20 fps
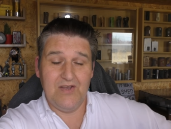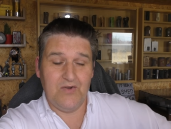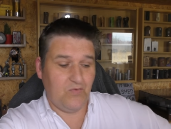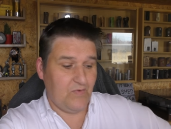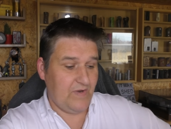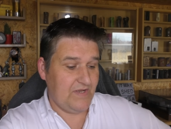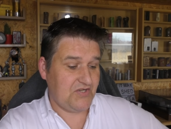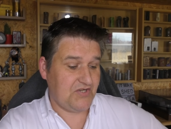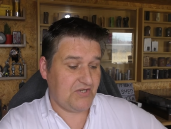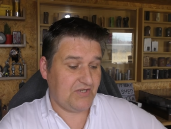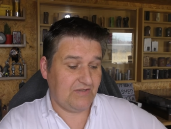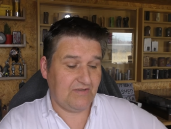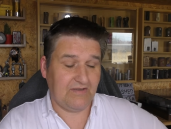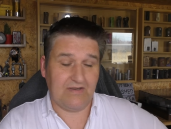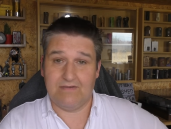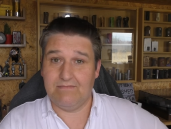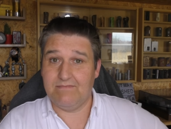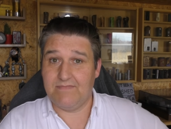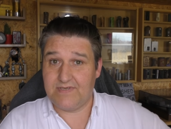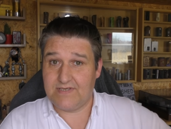which
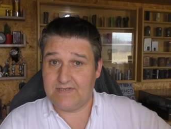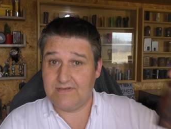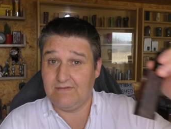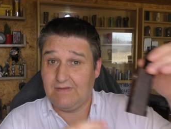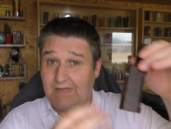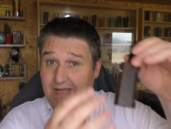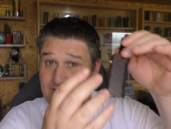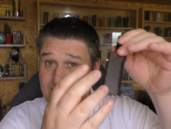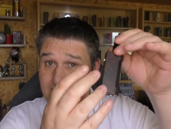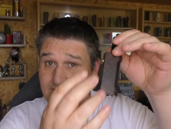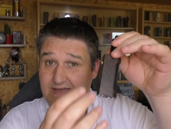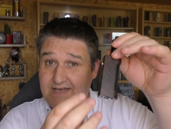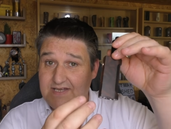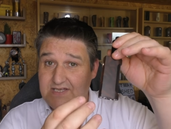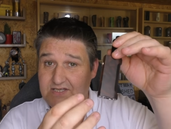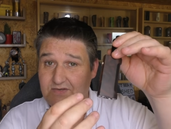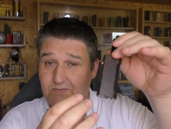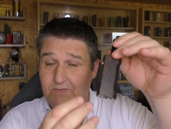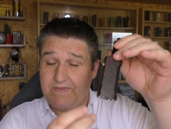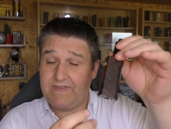comes like
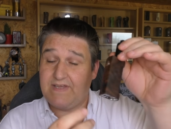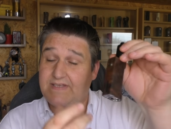this with